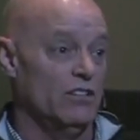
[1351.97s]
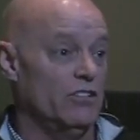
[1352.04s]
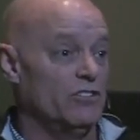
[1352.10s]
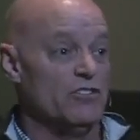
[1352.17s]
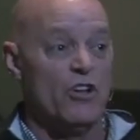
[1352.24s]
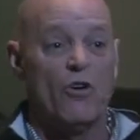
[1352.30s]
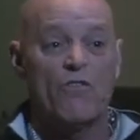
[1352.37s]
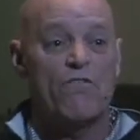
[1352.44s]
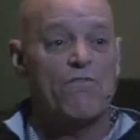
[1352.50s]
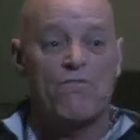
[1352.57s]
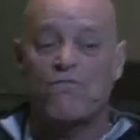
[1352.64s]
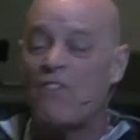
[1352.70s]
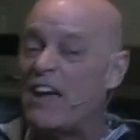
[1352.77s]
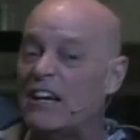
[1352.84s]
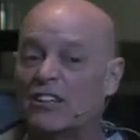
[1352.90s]
There's no
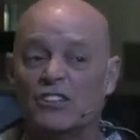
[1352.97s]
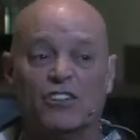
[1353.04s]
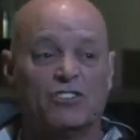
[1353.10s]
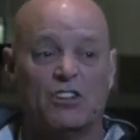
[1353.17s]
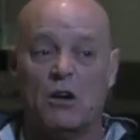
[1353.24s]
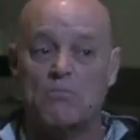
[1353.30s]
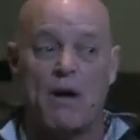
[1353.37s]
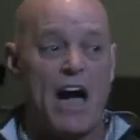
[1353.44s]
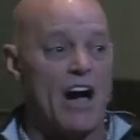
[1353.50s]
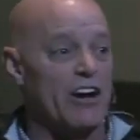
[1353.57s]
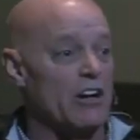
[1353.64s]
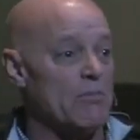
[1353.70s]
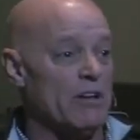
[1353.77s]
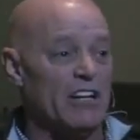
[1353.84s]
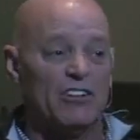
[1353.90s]
fakeness
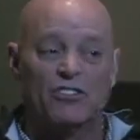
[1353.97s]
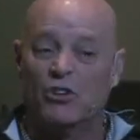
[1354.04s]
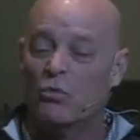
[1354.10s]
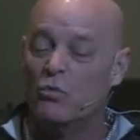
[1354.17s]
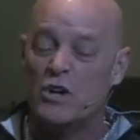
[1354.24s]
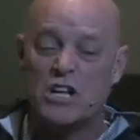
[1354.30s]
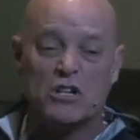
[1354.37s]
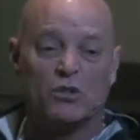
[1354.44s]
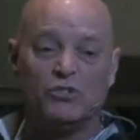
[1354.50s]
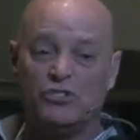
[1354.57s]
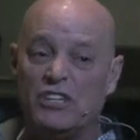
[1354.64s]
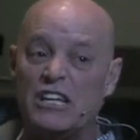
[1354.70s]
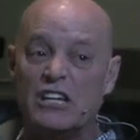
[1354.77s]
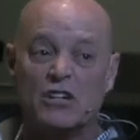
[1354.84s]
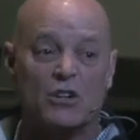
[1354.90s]
about it. I mean, it's the real
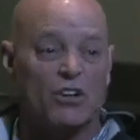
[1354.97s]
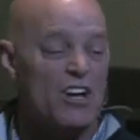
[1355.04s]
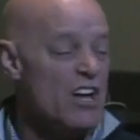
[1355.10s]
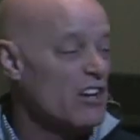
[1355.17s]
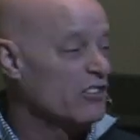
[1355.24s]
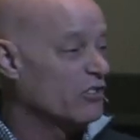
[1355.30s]
deal.